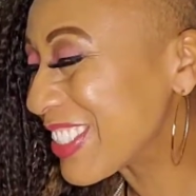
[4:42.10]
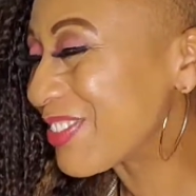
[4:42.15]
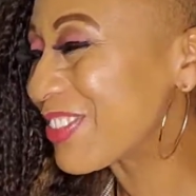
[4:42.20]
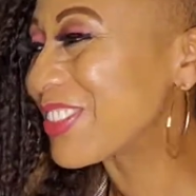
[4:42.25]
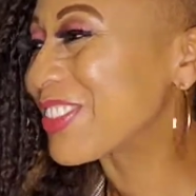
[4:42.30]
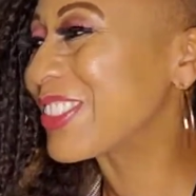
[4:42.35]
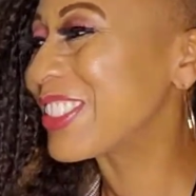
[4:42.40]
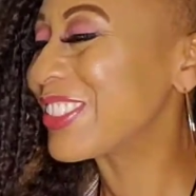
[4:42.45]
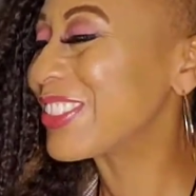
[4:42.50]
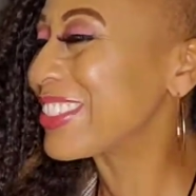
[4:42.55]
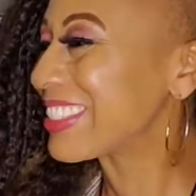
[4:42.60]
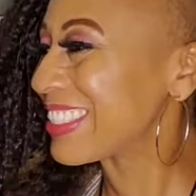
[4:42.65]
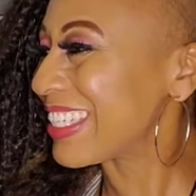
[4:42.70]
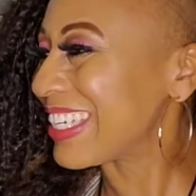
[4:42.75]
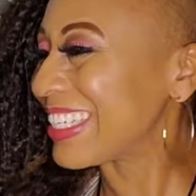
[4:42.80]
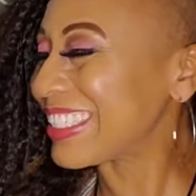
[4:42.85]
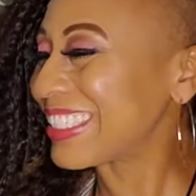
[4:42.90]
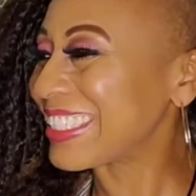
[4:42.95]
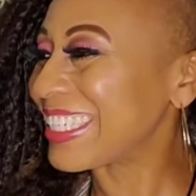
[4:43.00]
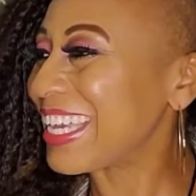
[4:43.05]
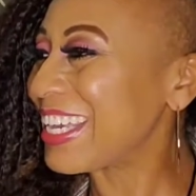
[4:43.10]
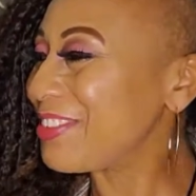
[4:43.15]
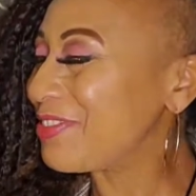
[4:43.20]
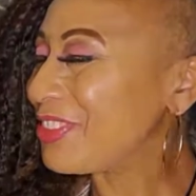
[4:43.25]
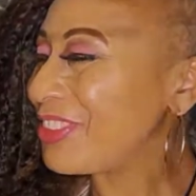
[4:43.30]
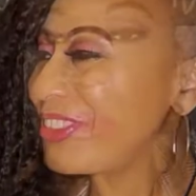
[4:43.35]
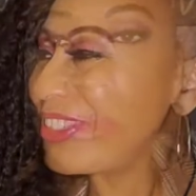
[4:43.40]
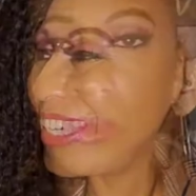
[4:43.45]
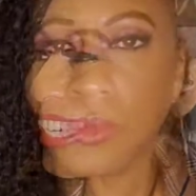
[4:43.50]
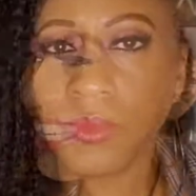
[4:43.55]
but I'm so excited to have
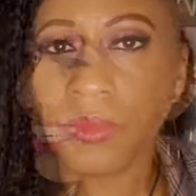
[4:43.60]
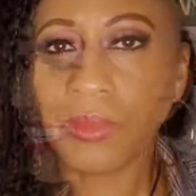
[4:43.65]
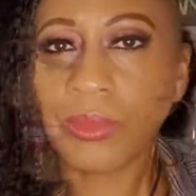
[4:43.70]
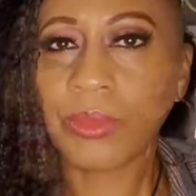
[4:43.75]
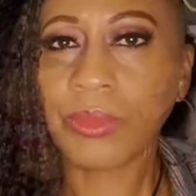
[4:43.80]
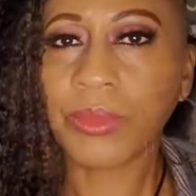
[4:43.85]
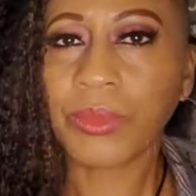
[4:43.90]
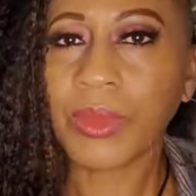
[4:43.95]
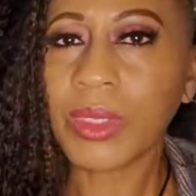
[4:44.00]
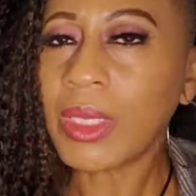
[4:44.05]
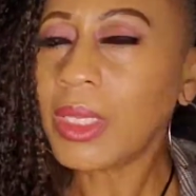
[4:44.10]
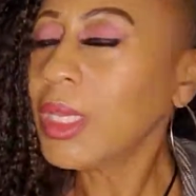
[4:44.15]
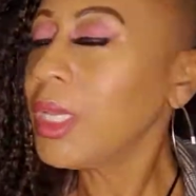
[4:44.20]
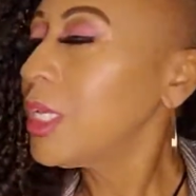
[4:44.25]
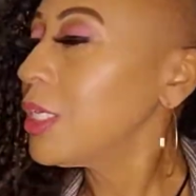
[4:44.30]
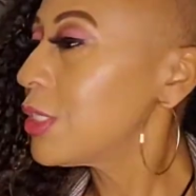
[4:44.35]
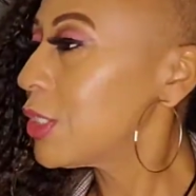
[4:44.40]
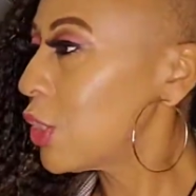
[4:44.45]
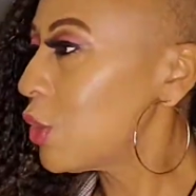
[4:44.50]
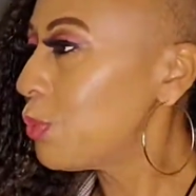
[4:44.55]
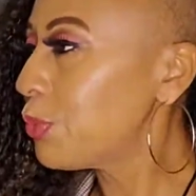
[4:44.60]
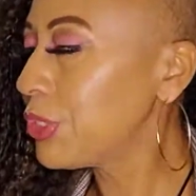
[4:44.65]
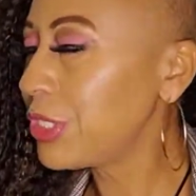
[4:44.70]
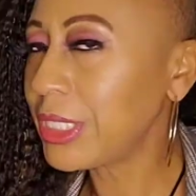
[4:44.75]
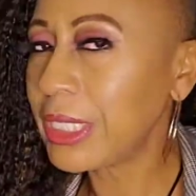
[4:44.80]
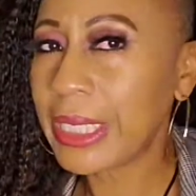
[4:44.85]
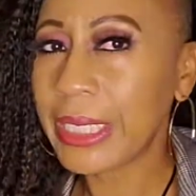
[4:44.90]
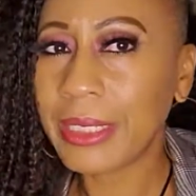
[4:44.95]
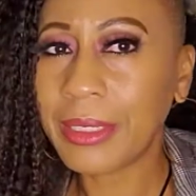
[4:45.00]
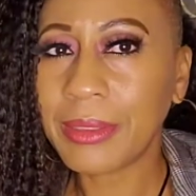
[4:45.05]
you here. So
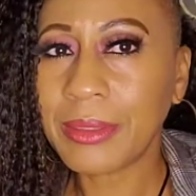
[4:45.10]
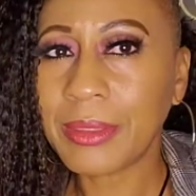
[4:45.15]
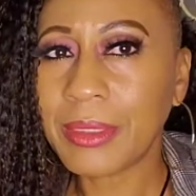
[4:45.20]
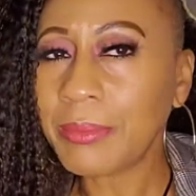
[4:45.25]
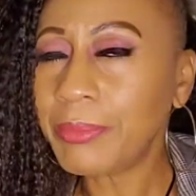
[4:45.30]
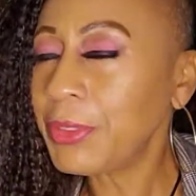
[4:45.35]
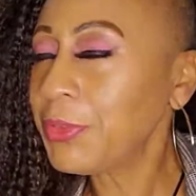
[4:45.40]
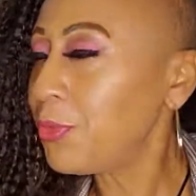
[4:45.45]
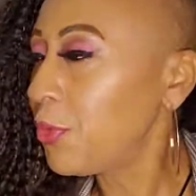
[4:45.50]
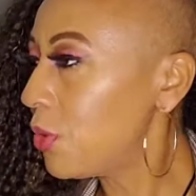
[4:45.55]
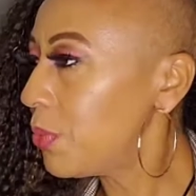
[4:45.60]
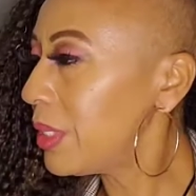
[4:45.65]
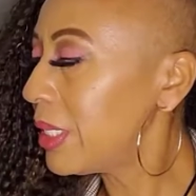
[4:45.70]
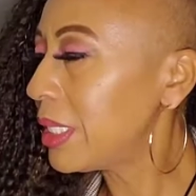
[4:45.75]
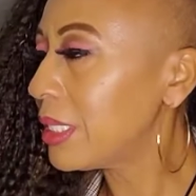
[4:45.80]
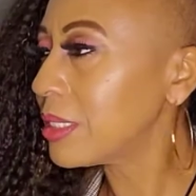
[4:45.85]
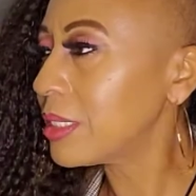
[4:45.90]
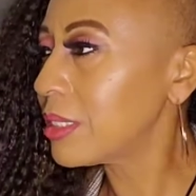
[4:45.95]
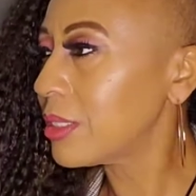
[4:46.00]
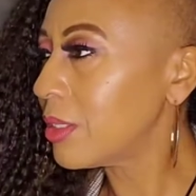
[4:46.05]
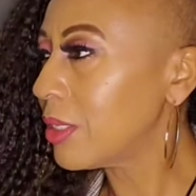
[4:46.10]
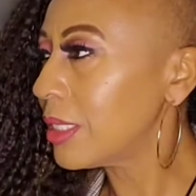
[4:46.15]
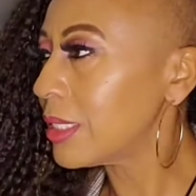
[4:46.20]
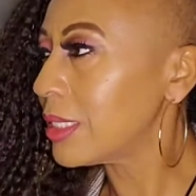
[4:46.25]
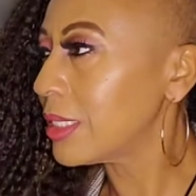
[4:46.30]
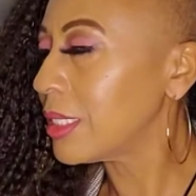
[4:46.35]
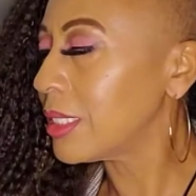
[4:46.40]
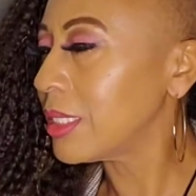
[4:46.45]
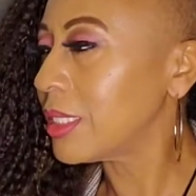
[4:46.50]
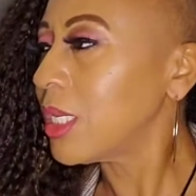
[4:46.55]
Bridgett, before we get
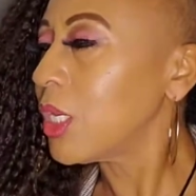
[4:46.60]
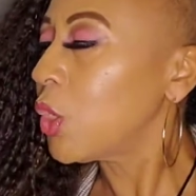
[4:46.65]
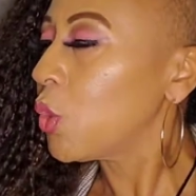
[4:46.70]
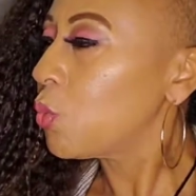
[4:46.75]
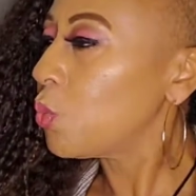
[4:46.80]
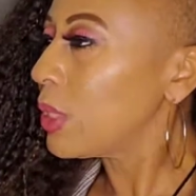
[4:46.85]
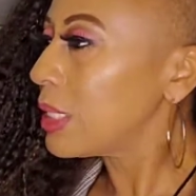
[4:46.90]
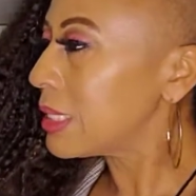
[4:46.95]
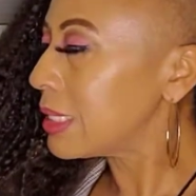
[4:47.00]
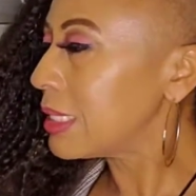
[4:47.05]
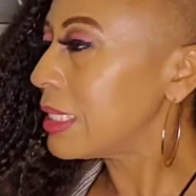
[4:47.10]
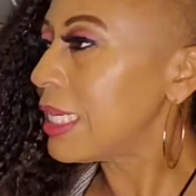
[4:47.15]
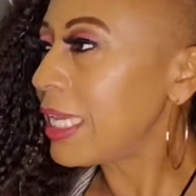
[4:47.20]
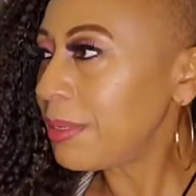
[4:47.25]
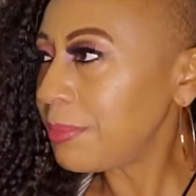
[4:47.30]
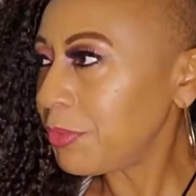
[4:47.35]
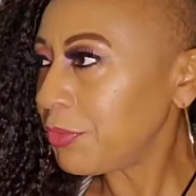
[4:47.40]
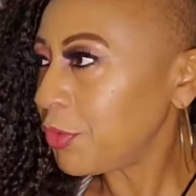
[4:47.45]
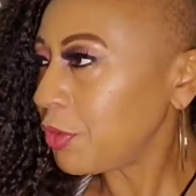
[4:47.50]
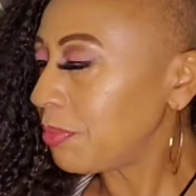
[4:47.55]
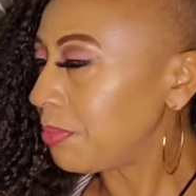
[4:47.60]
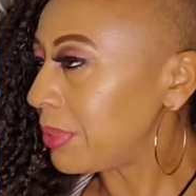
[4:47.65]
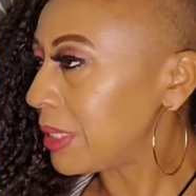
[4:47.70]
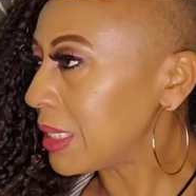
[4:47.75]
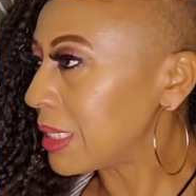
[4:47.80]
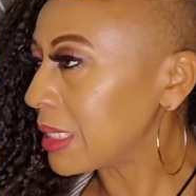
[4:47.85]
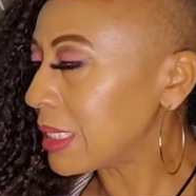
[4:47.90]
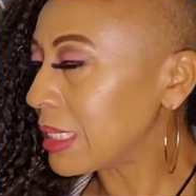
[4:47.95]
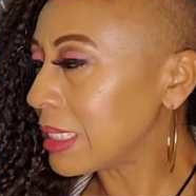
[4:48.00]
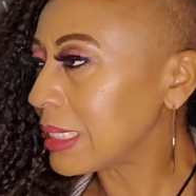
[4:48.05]
started, what's the name of your
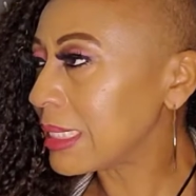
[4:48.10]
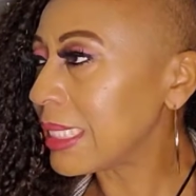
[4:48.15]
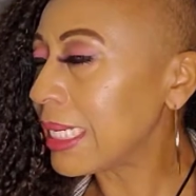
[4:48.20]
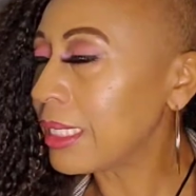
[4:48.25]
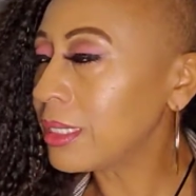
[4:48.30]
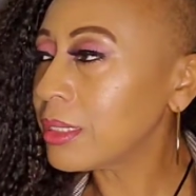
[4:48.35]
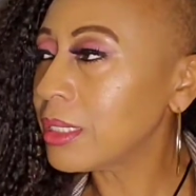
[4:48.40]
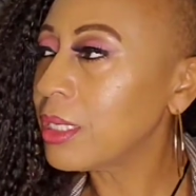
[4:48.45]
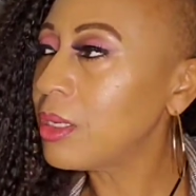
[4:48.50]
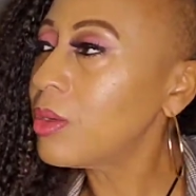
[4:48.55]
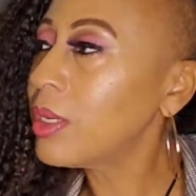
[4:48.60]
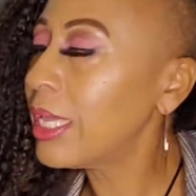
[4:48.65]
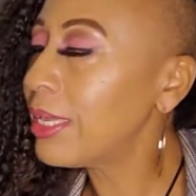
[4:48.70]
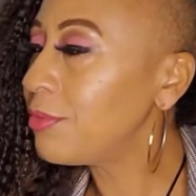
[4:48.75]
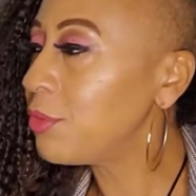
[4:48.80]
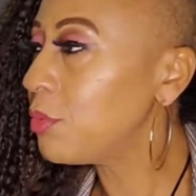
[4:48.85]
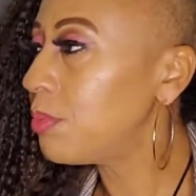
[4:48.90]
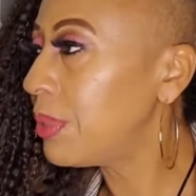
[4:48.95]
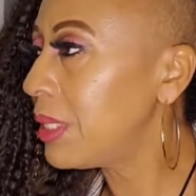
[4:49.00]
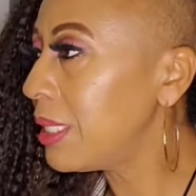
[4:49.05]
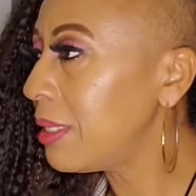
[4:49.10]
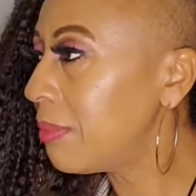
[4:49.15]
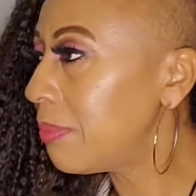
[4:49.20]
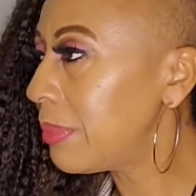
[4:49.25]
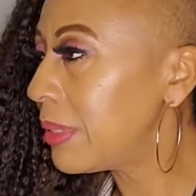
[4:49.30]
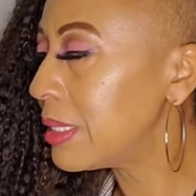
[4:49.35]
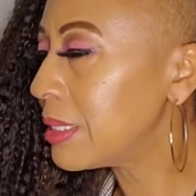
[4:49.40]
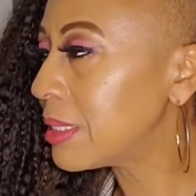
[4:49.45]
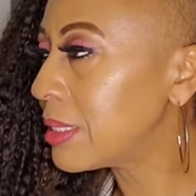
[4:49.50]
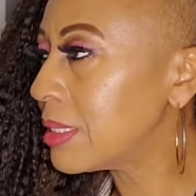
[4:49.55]
business? How long have you been in
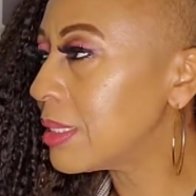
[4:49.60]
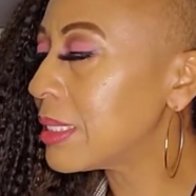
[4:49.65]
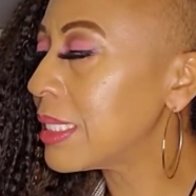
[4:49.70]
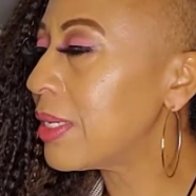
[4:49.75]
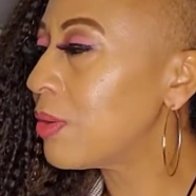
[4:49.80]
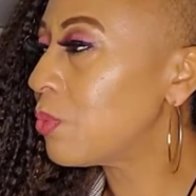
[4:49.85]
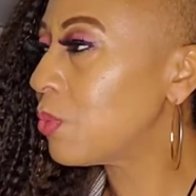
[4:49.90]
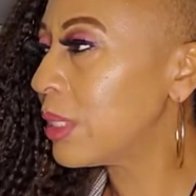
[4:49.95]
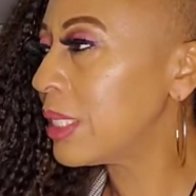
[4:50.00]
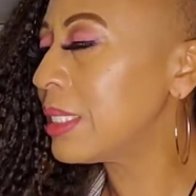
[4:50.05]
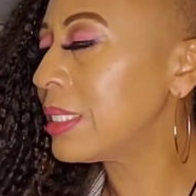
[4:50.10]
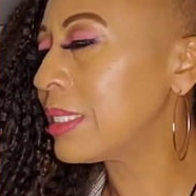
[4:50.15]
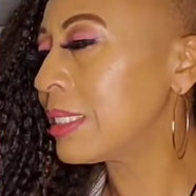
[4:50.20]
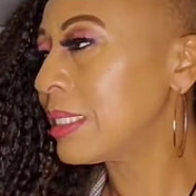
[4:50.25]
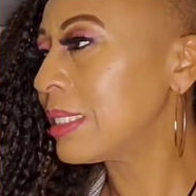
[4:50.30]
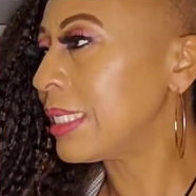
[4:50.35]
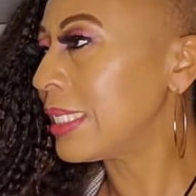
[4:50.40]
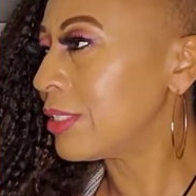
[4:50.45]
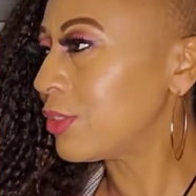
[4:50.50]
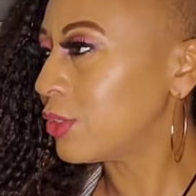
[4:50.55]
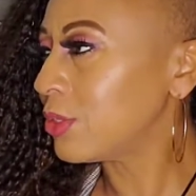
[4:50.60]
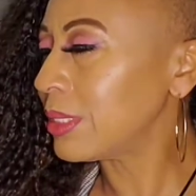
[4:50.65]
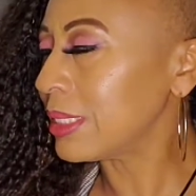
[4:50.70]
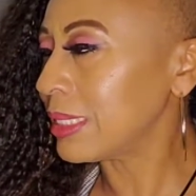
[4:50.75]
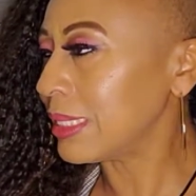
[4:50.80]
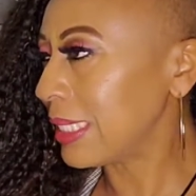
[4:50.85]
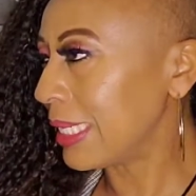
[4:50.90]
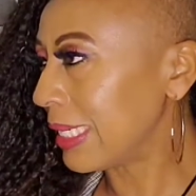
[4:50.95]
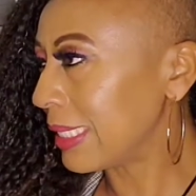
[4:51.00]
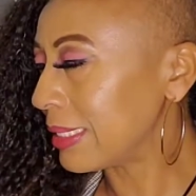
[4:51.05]
business? And what is it that you
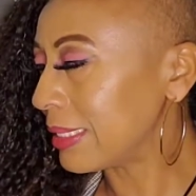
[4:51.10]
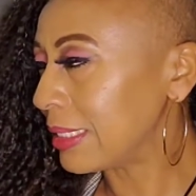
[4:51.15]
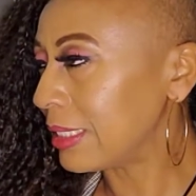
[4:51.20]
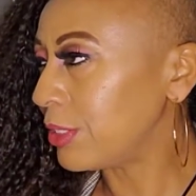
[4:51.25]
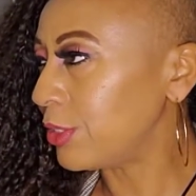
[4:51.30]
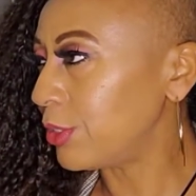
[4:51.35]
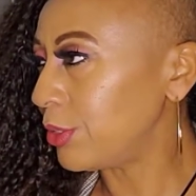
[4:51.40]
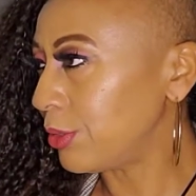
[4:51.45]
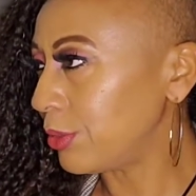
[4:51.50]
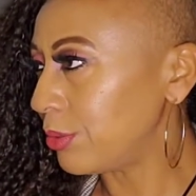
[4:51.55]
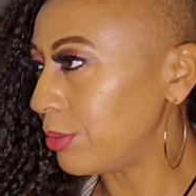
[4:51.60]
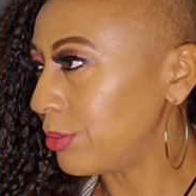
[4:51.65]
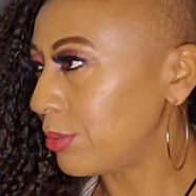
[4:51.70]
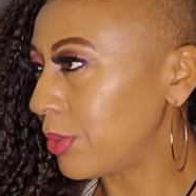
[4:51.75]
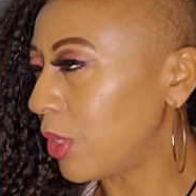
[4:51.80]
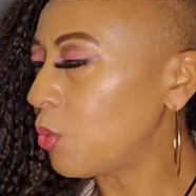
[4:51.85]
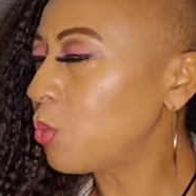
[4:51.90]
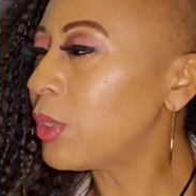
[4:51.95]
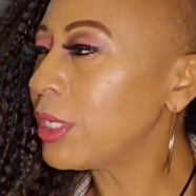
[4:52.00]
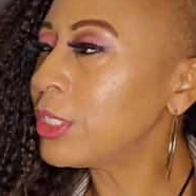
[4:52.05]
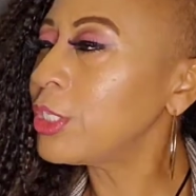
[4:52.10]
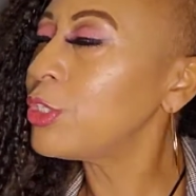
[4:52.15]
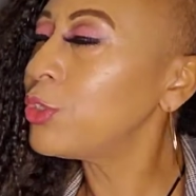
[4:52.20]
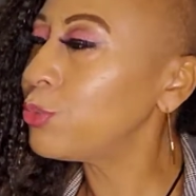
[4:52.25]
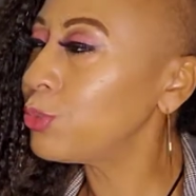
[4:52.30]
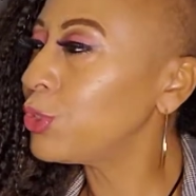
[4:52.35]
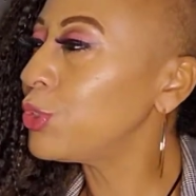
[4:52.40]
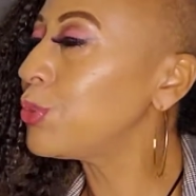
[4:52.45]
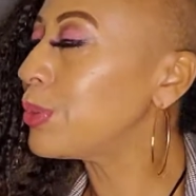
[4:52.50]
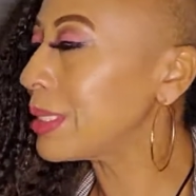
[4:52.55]
exactly do? Or what do
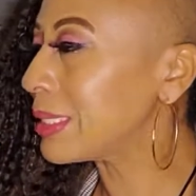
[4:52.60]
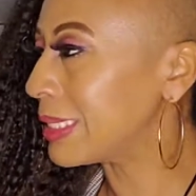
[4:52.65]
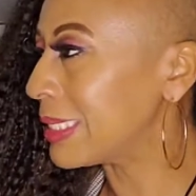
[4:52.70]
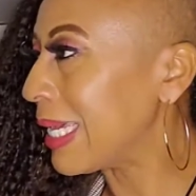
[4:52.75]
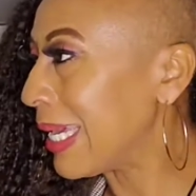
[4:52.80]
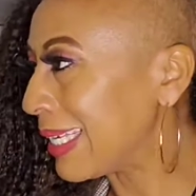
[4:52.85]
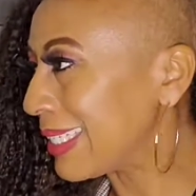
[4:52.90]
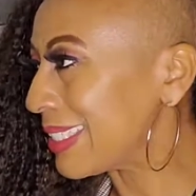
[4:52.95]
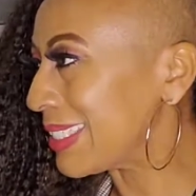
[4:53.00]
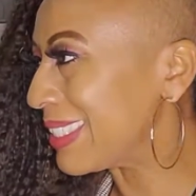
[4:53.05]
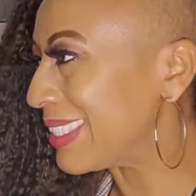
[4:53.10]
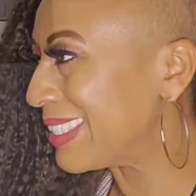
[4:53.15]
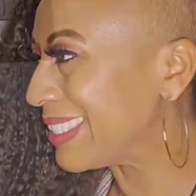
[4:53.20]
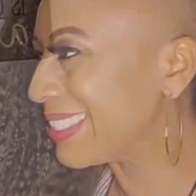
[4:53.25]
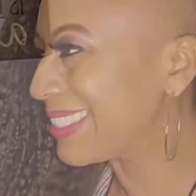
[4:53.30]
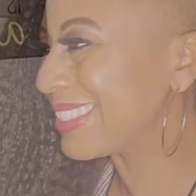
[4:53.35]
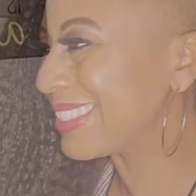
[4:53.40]
you do exactly? Yeah,